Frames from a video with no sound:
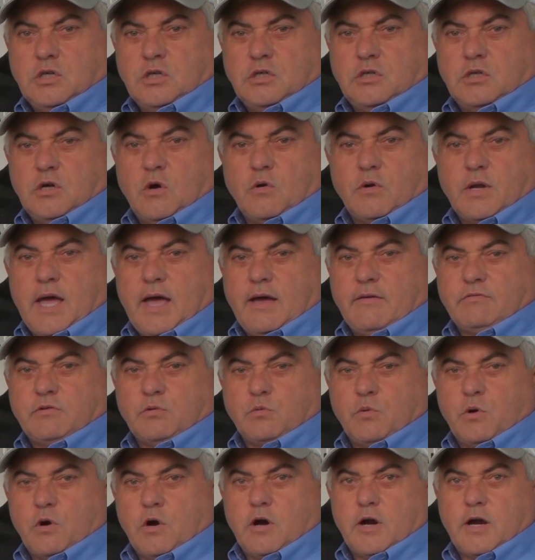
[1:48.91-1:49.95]
You don't have
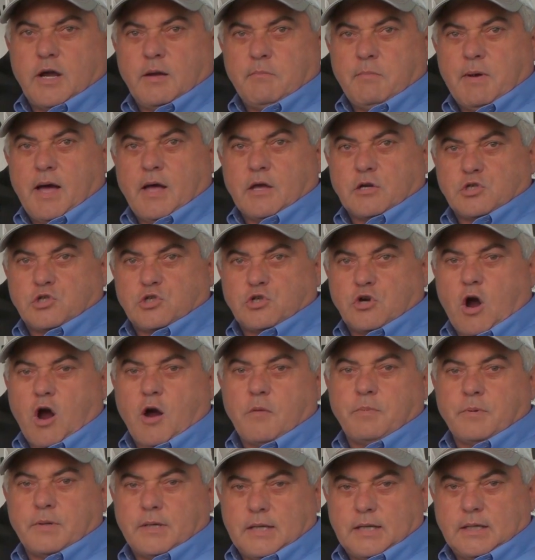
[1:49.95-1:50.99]
to worry about
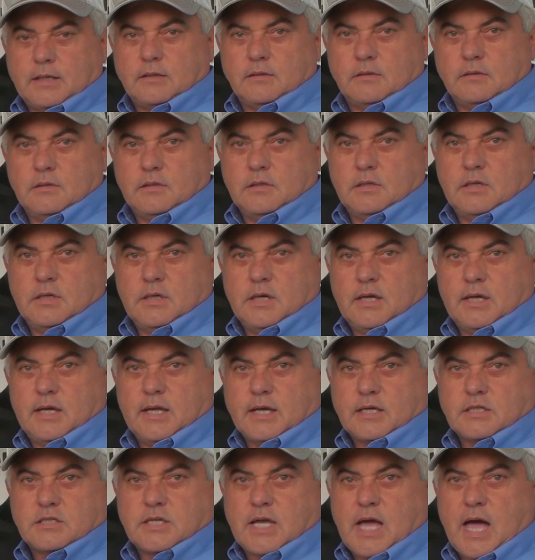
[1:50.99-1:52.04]
sharpening an
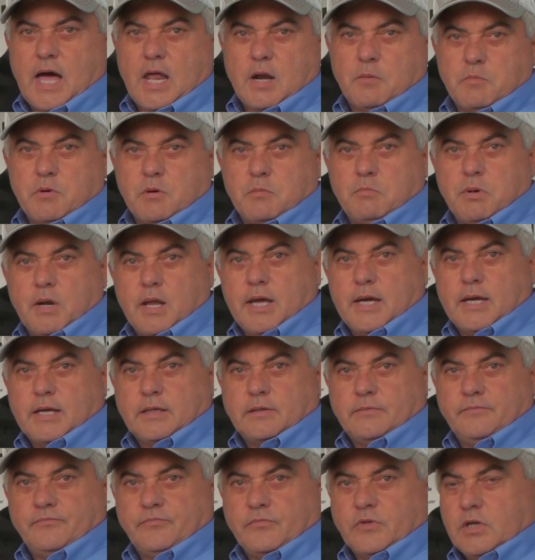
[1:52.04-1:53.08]
Excalibur
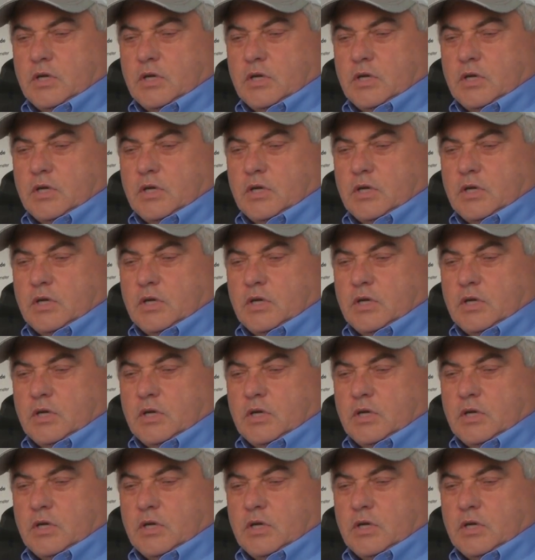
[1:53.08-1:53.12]
blade.